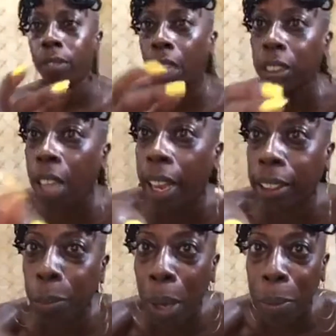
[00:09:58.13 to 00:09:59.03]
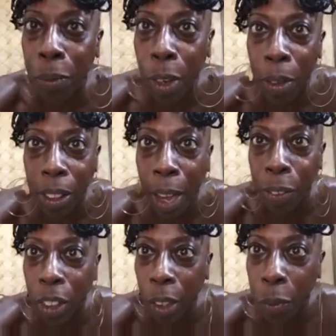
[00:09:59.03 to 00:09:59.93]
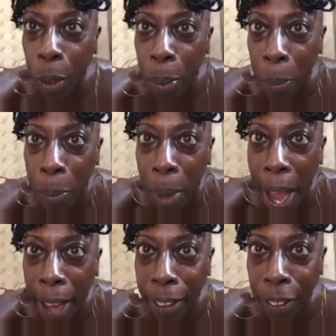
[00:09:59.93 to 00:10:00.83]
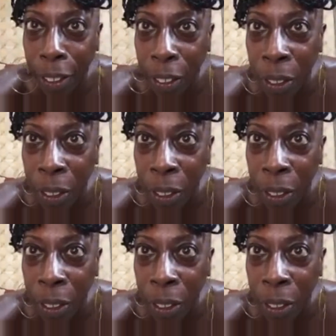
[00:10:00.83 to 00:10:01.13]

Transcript: That's where I got the paper from, because I was looking for the paper bag, girl.